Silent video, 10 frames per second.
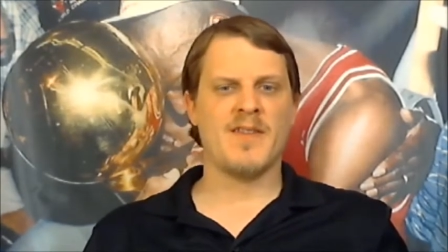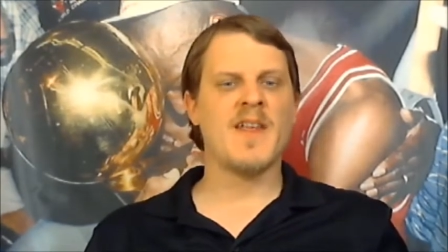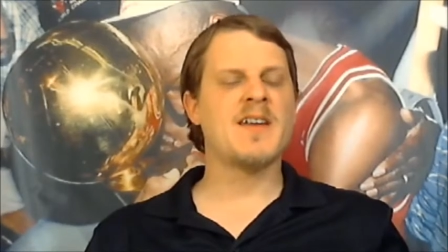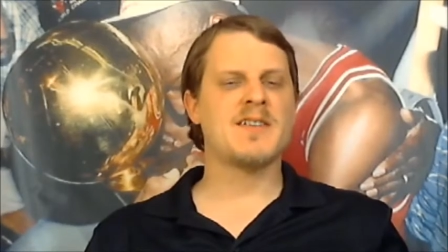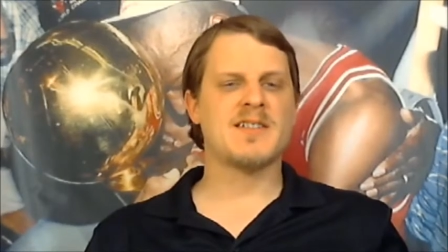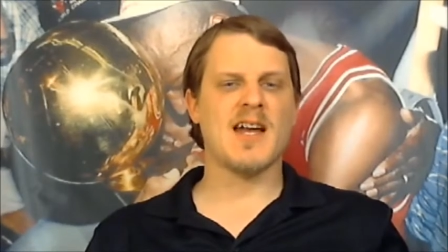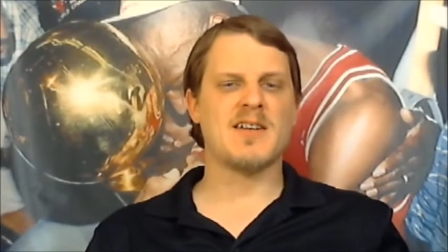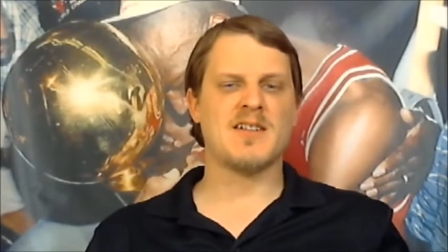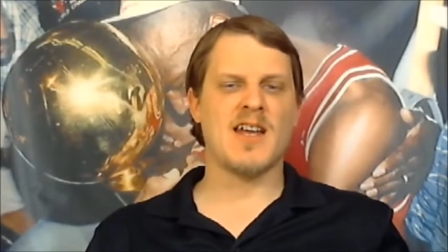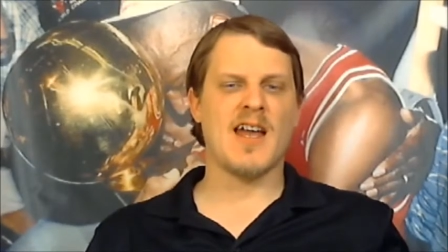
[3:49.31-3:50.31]
They
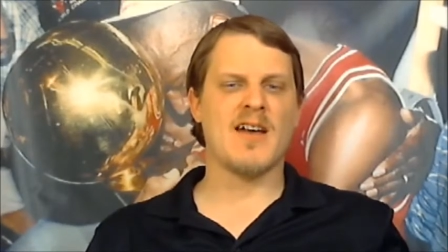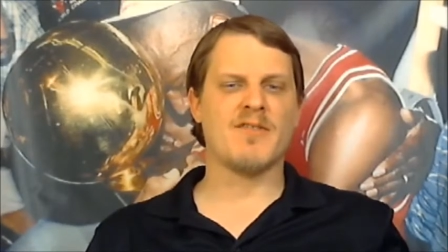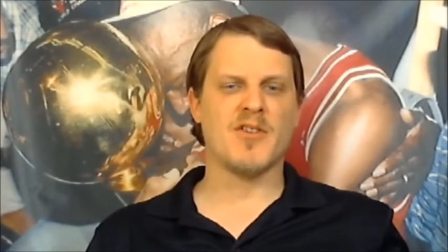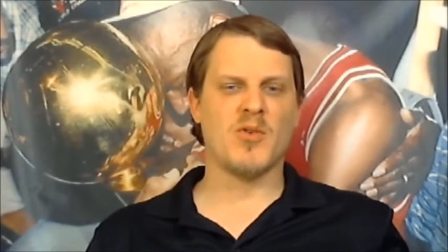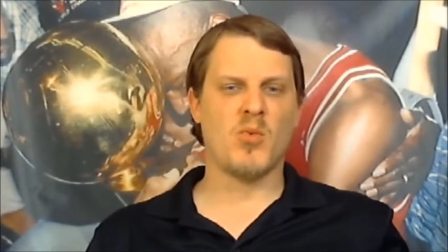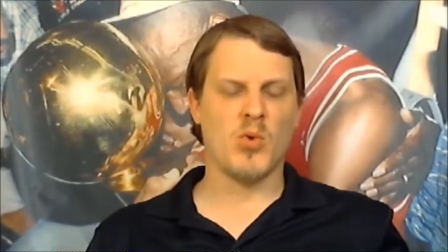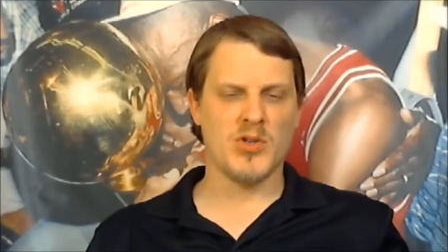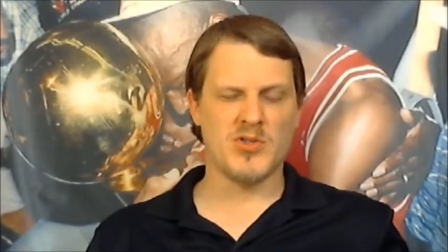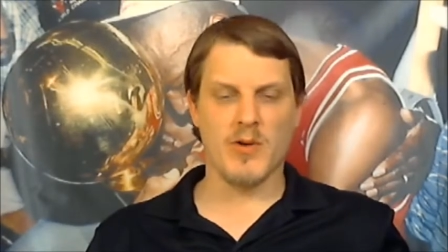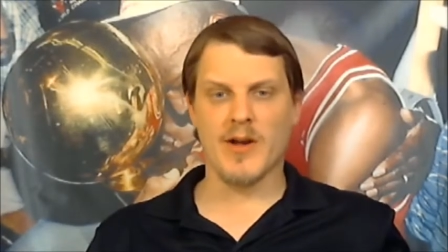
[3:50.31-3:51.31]
decided to have the
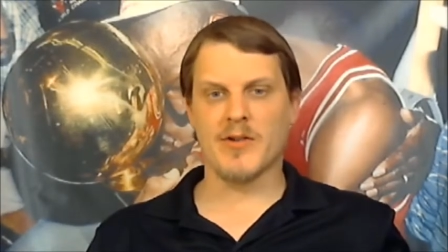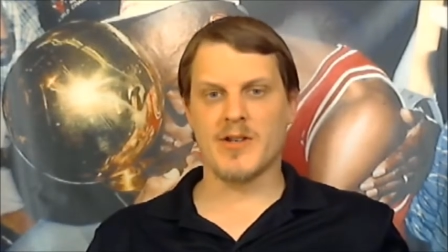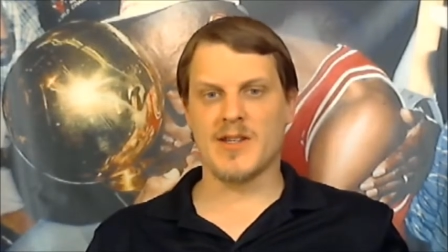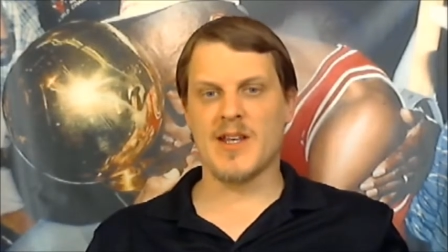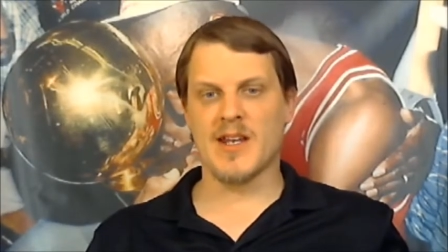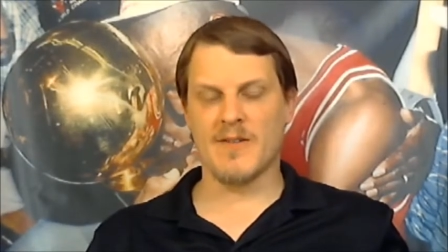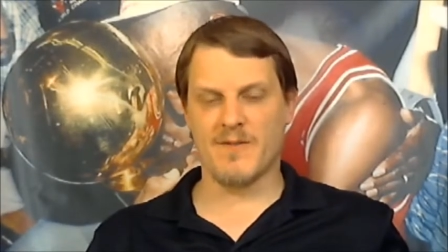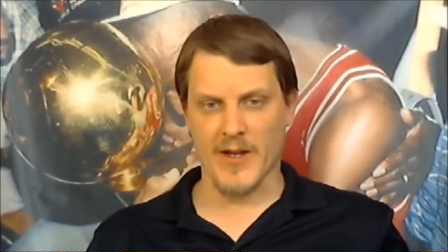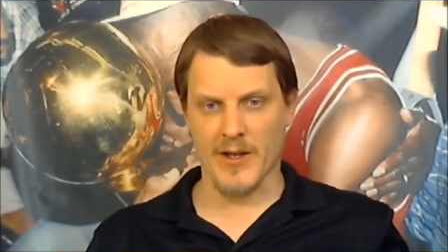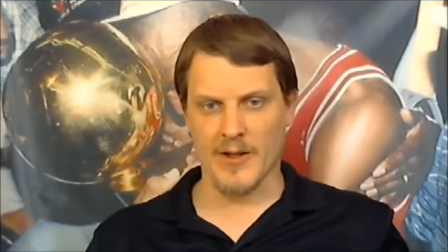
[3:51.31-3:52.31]
worst record in the
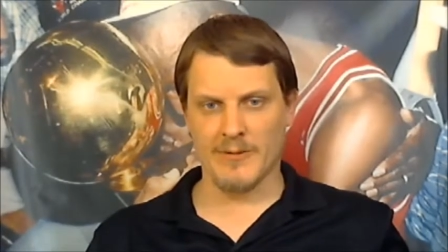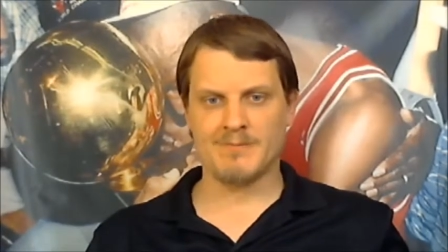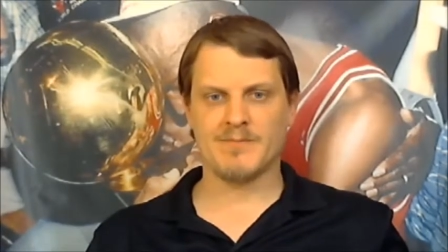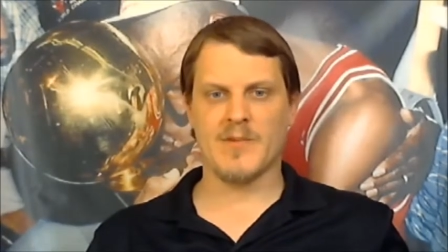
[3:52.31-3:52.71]
NFL